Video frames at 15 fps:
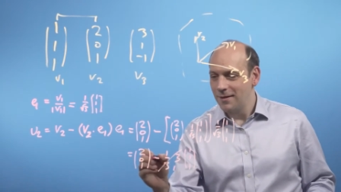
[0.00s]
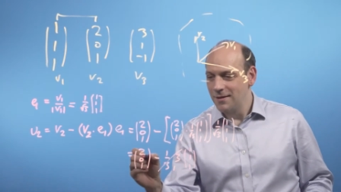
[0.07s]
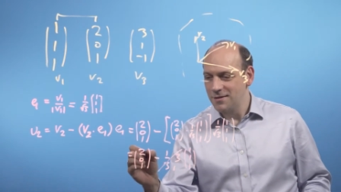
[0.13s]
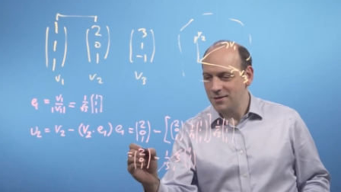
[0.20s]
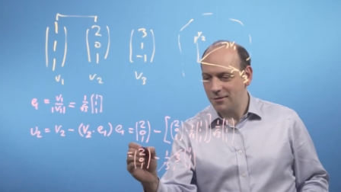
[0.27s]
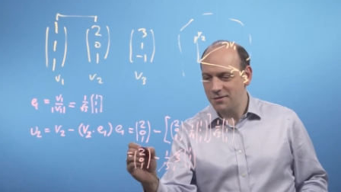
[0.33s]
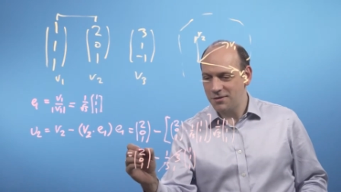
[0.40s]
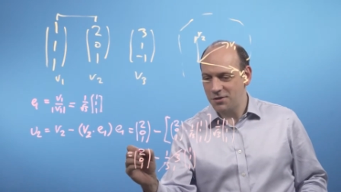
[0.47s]

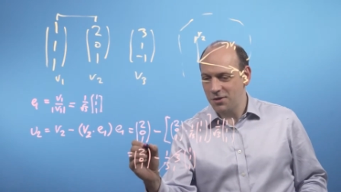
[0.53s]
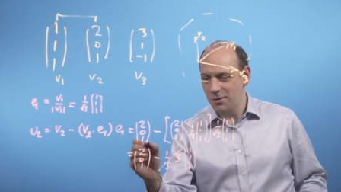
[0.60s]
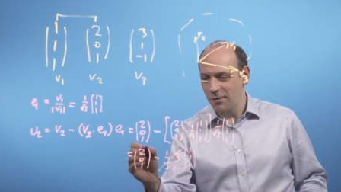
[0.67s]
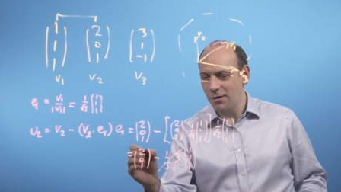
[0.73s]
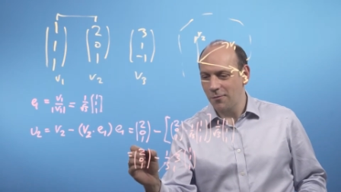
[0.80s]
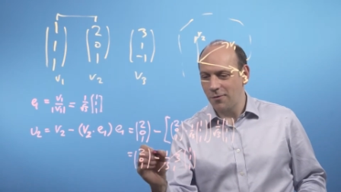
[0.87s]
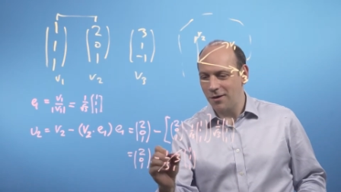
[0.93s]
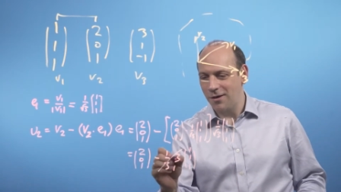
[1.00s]
So it's
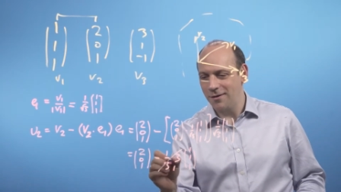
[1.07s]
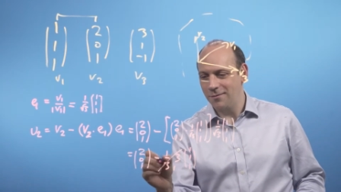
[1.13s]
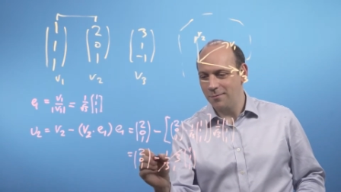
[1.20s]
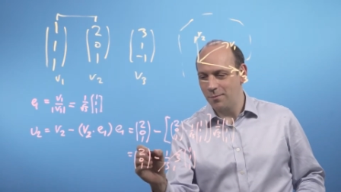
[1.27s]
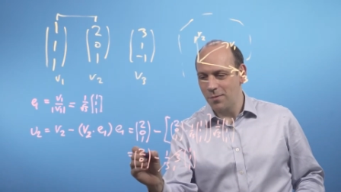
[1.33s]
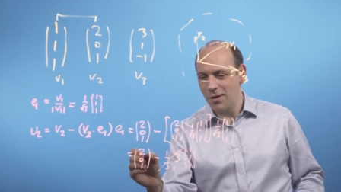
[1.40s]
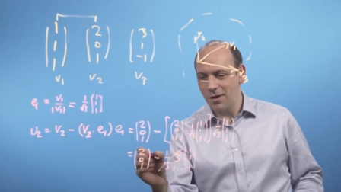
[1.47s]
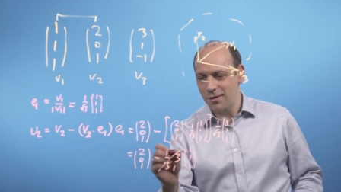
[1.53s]
201
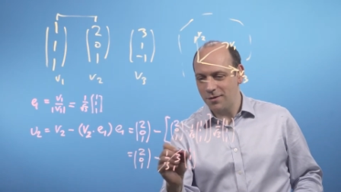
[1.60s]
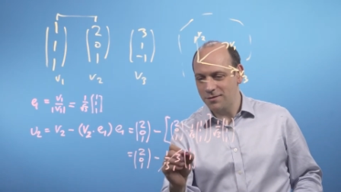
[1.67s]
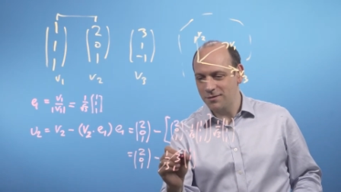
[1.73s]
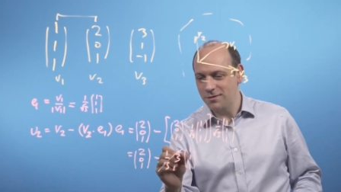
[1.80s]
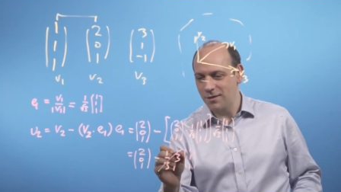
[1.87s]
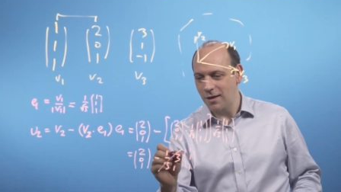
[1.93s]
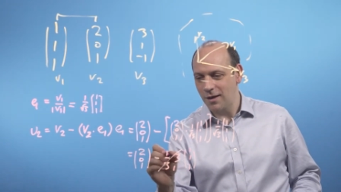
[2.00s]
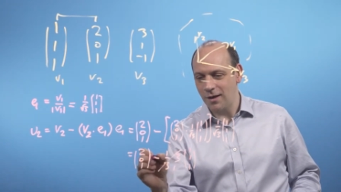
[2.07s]

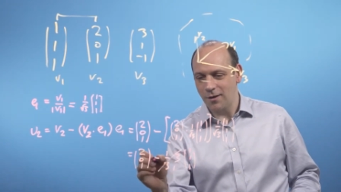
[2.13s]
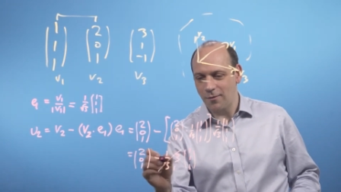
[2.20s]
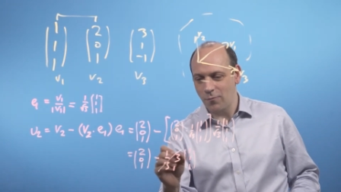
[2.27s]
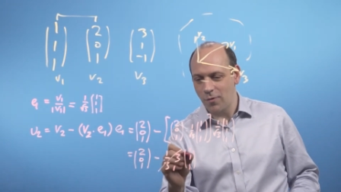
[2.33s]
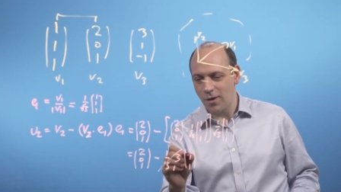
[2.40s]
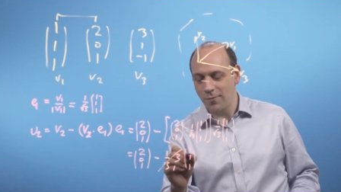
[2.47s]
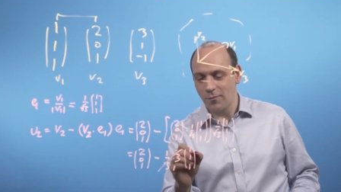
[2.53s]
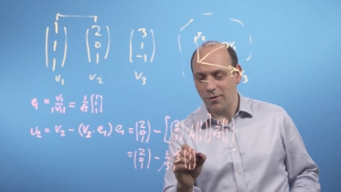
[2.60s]
minus
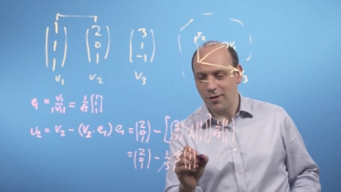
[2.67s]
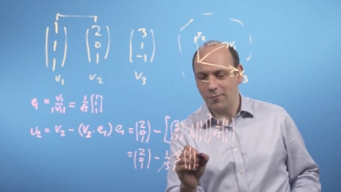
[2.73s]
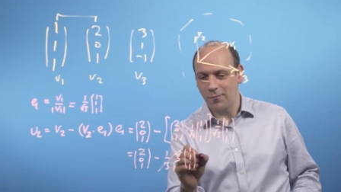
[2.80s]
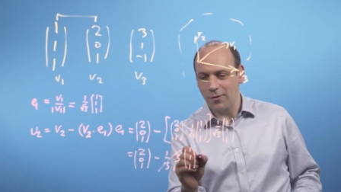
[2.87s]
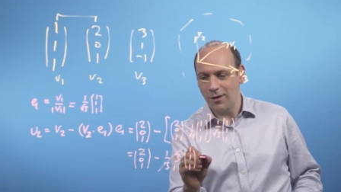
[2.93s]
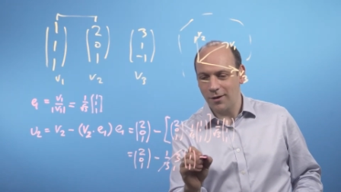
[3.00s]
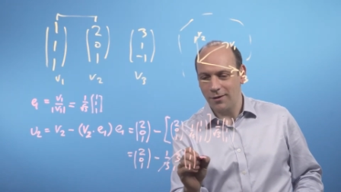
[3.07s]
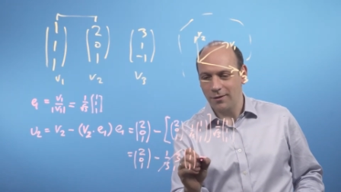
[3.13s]

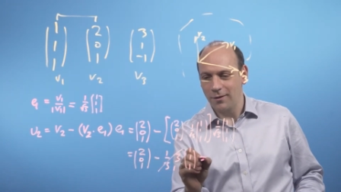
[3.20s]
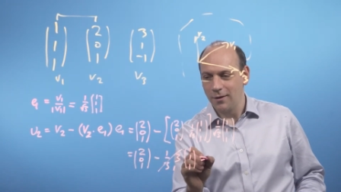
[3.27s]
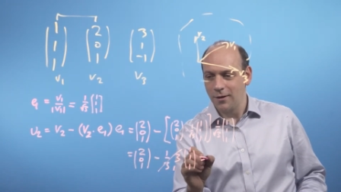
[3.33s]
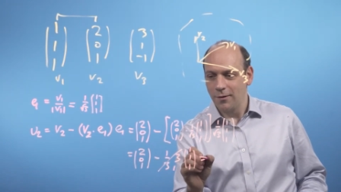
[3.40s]
111,